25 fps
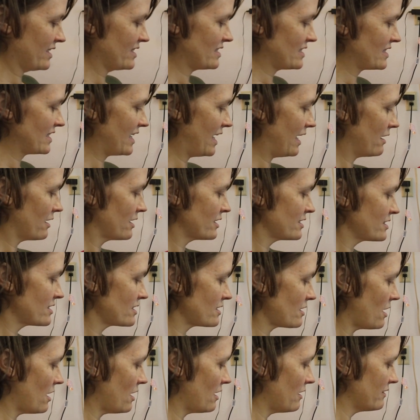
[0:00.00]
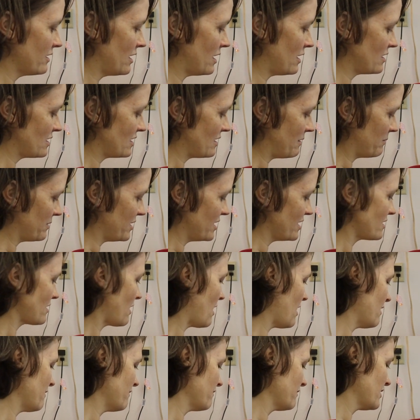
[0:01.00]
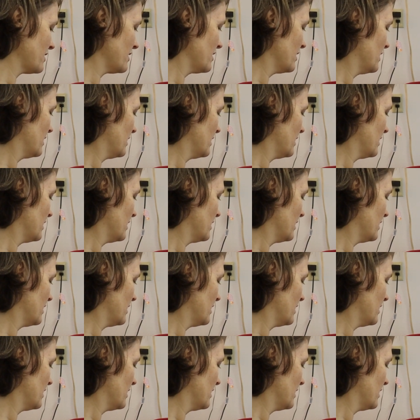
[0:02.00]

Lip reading: It's Karen Simply Soft.